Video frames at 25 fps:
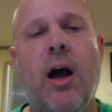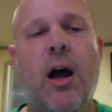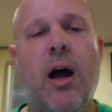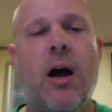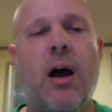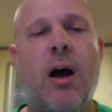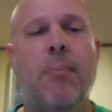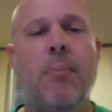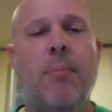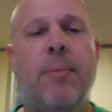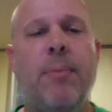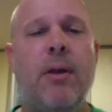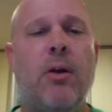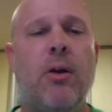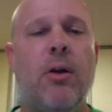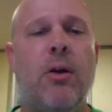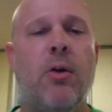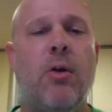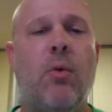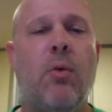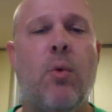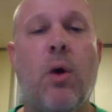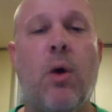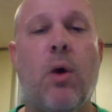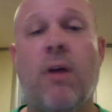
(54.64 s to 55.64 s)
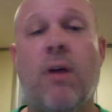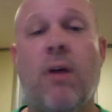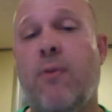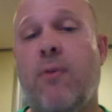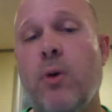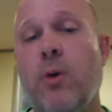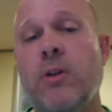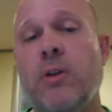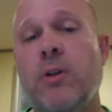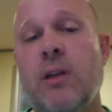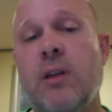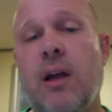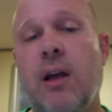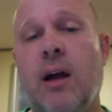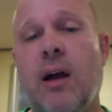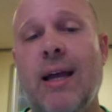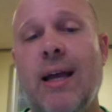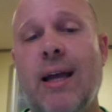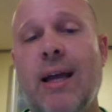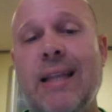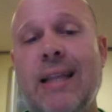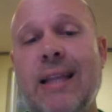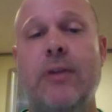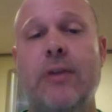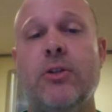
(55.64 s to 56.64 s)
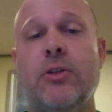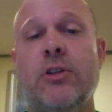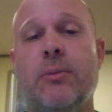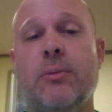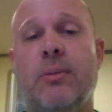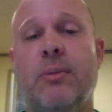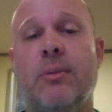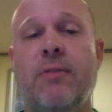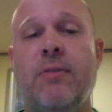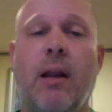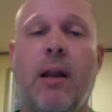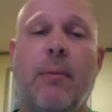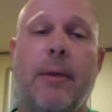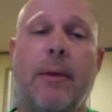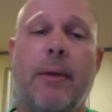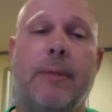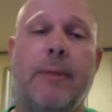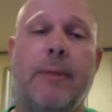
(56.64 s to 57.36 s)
peer workforce and leadership development.